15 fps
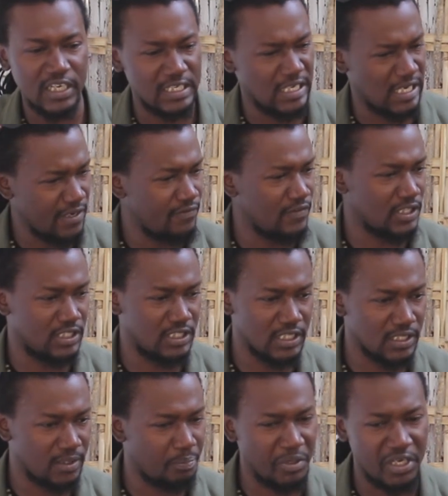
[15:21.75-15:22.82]
get an
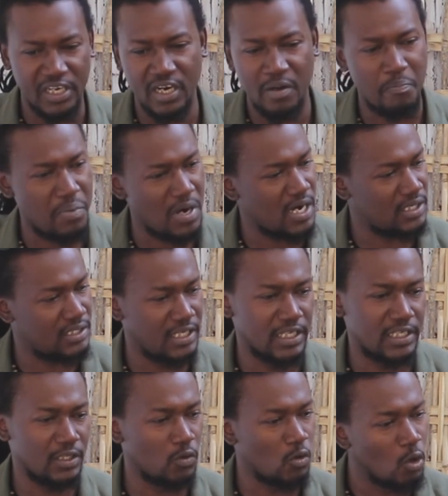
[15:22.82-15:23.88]
advantage picking a park,
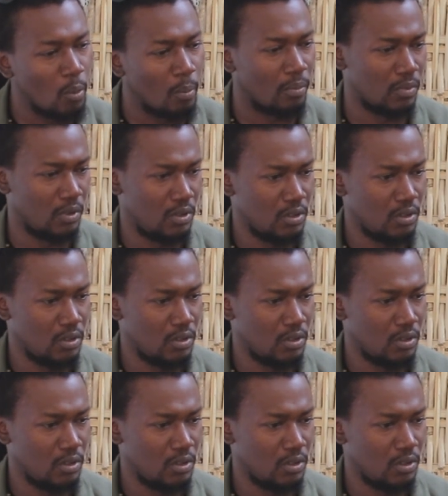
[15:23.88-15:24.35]
taking home,